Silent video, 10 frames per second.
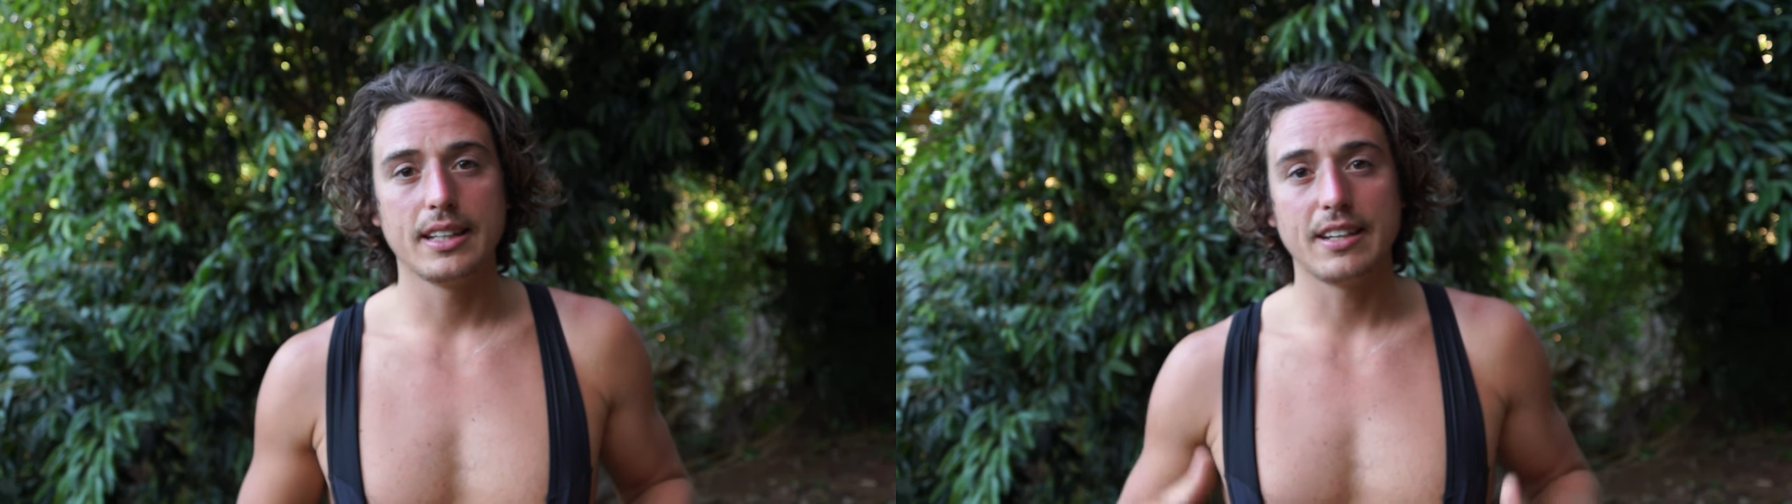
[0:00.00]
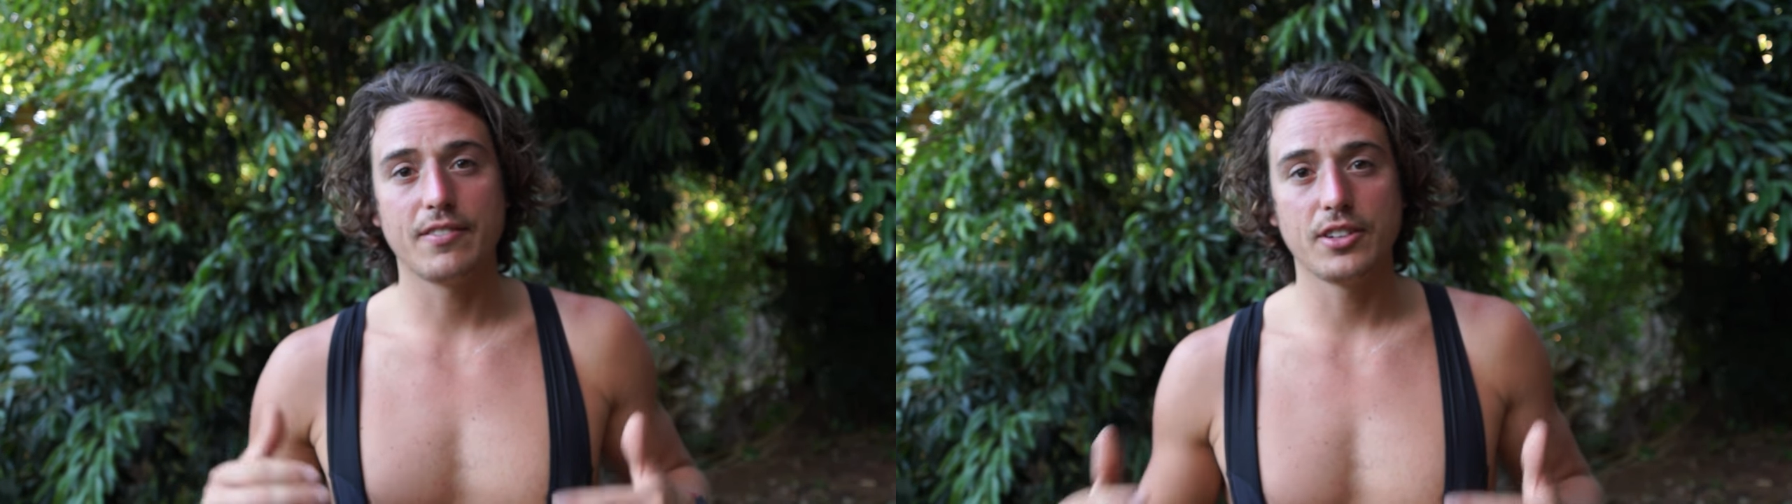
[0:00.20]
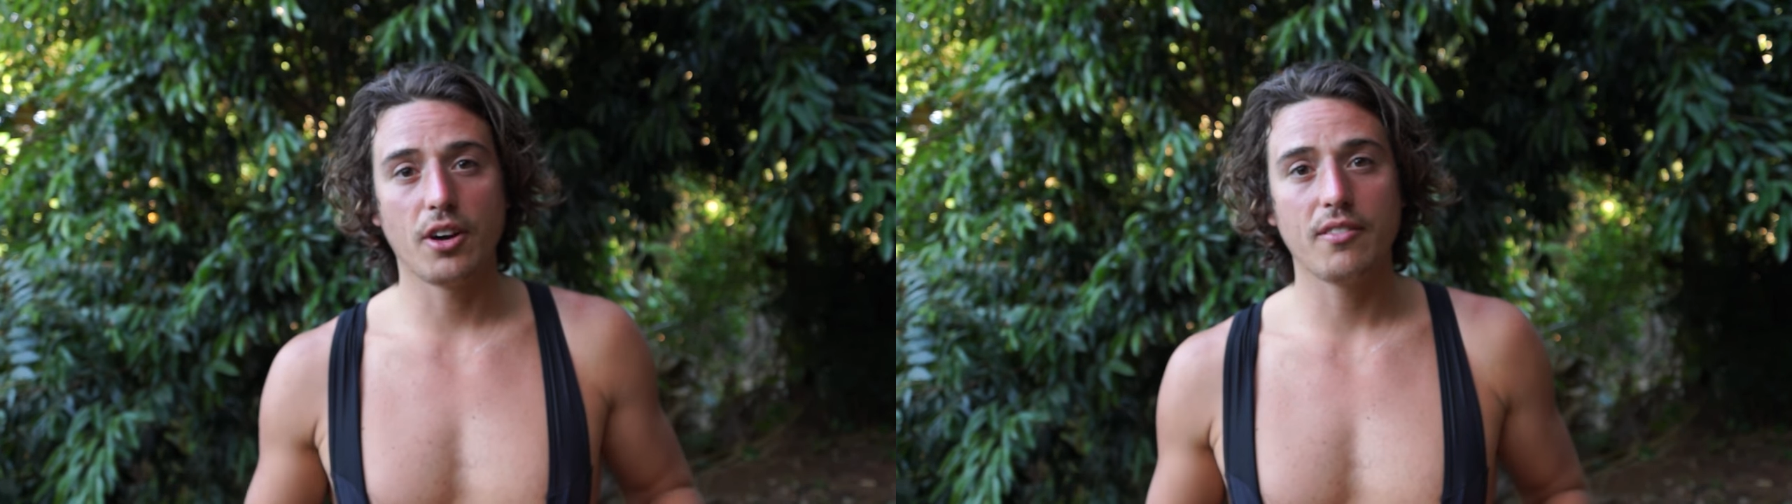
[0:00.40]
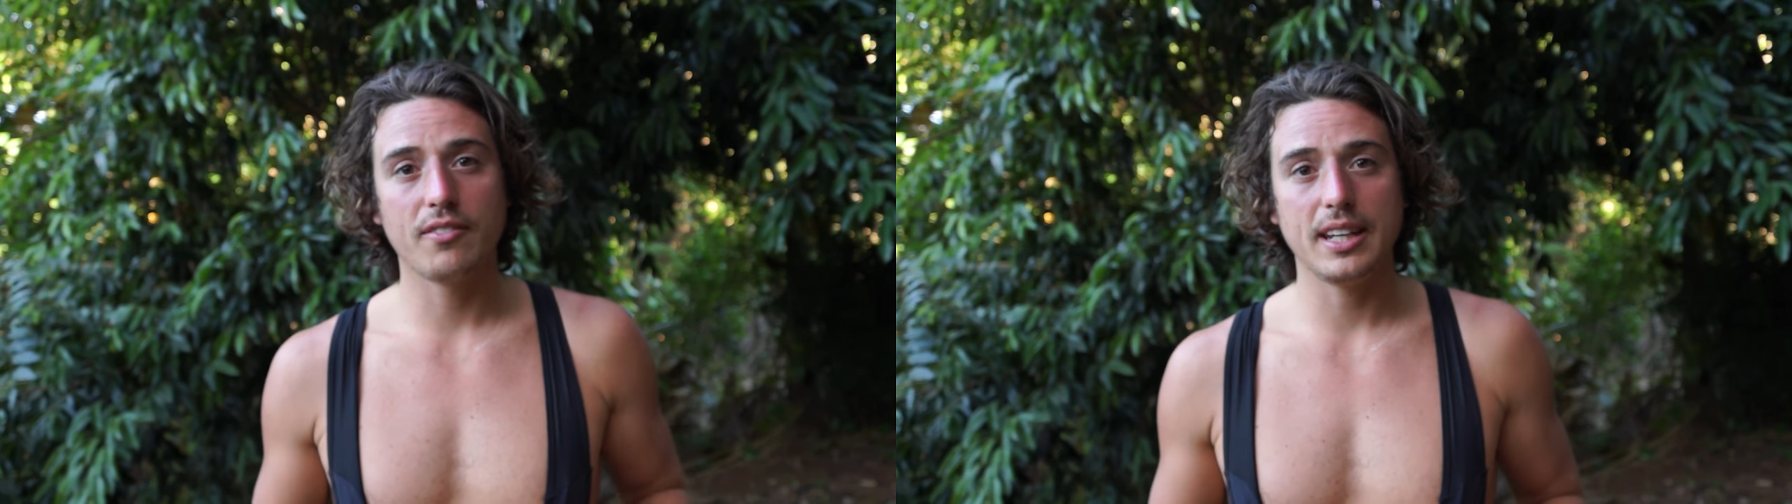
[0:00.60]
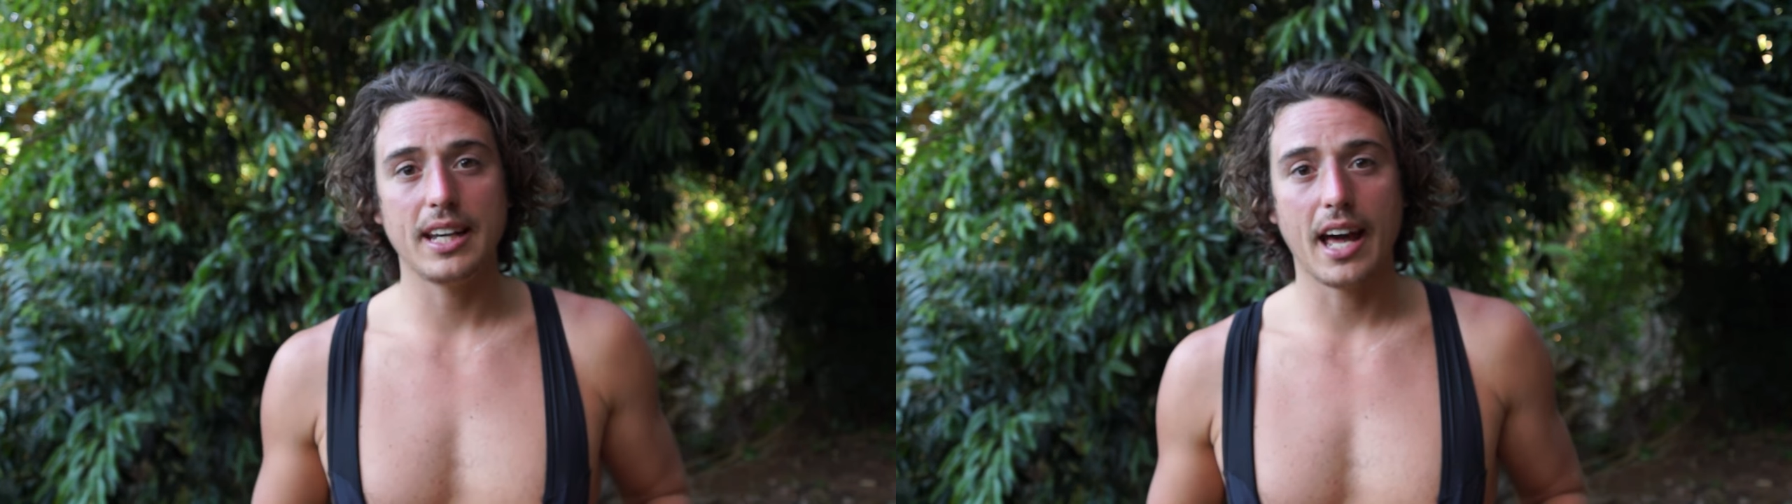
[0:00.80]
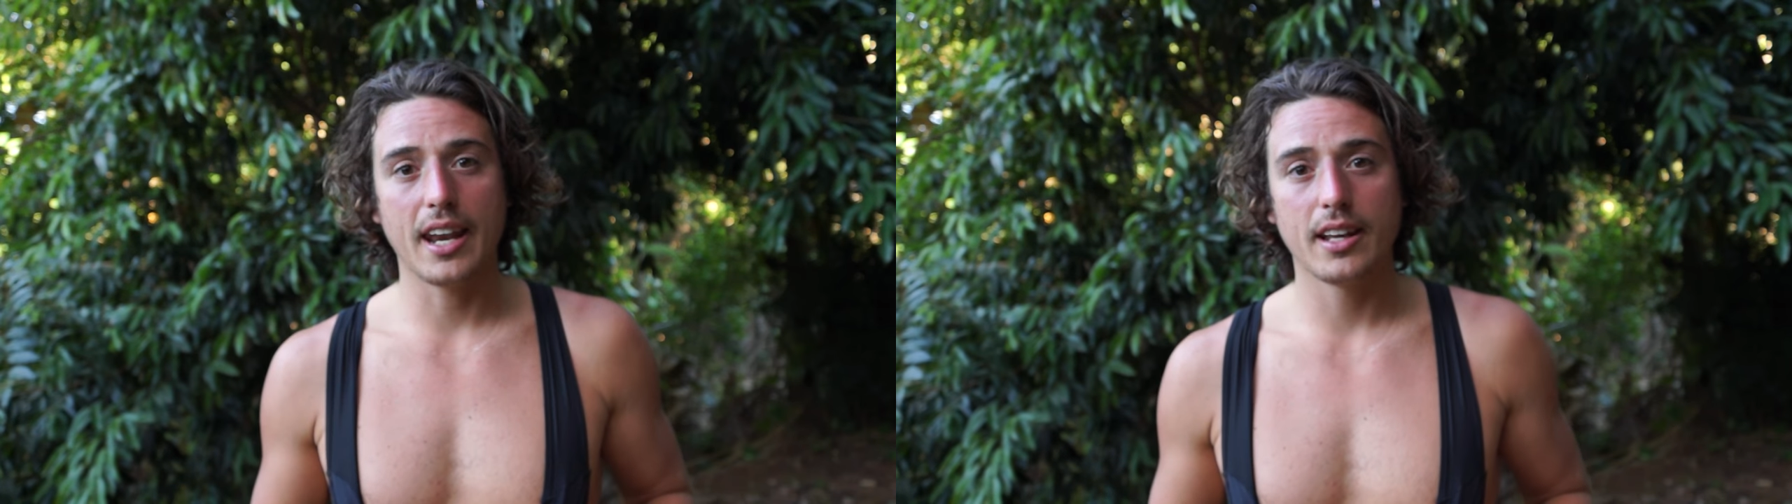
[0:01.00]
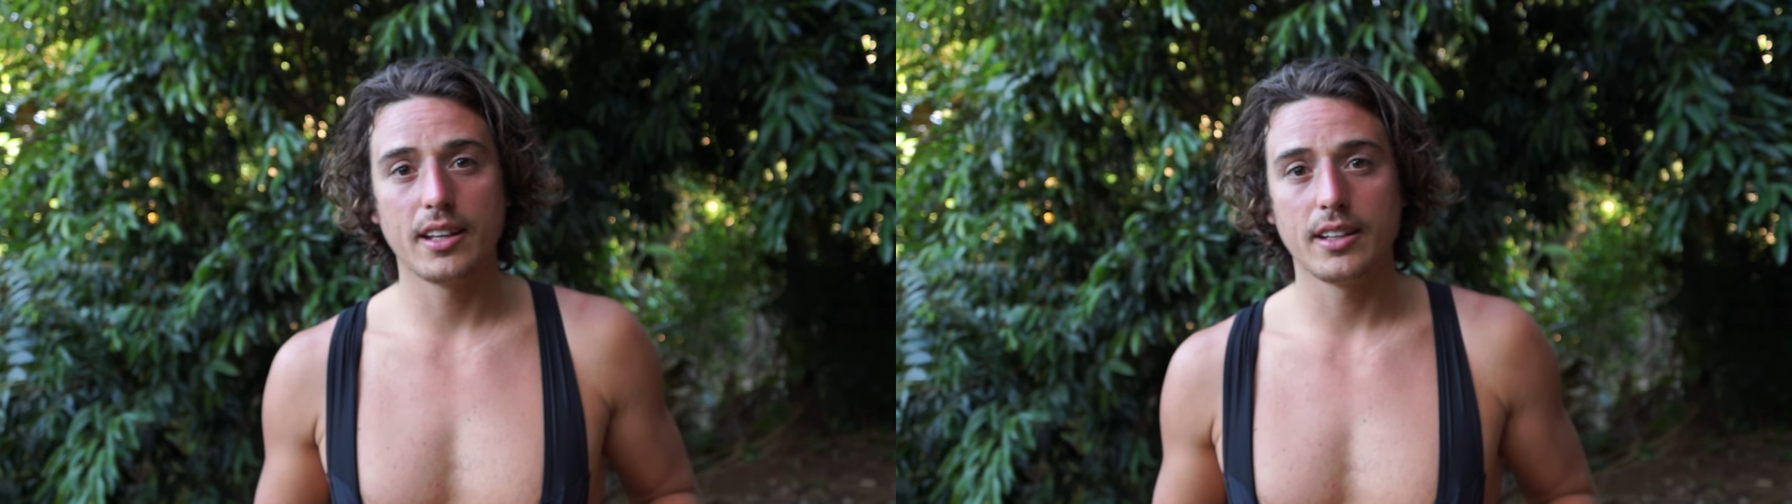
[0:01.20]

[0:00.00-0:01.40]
If you're non-vegan,